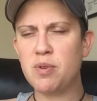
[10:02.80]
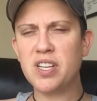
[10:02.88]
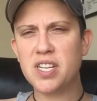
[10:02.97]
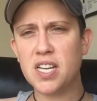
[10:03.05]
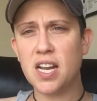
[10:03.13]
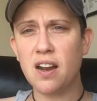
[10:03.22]
been
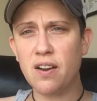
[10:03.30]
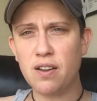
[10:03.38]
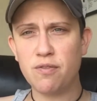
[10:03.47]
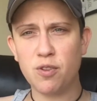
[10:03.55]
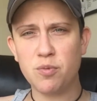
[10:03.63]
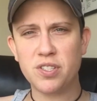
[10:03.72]

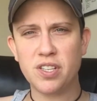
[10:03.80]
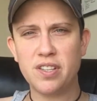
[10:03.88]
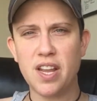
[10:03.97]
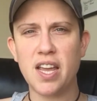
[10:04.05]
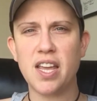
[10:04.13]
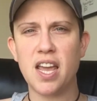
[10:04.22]
carrying for almost a
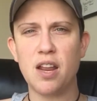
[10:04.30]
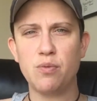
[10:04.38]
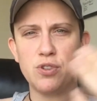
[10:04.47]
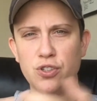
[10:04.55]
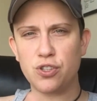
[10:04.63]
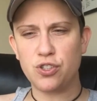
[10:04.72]
decade
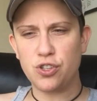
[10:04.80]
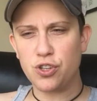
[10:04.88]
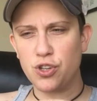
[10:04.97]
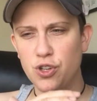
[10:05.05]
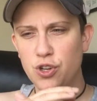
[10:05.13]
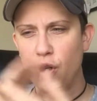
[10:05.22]
was just
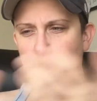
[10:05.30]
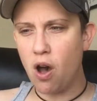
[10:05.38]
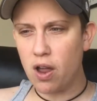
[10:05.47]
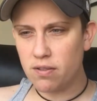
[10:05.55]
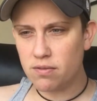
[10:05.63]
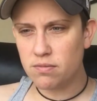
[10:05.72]

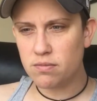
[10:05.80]
gone.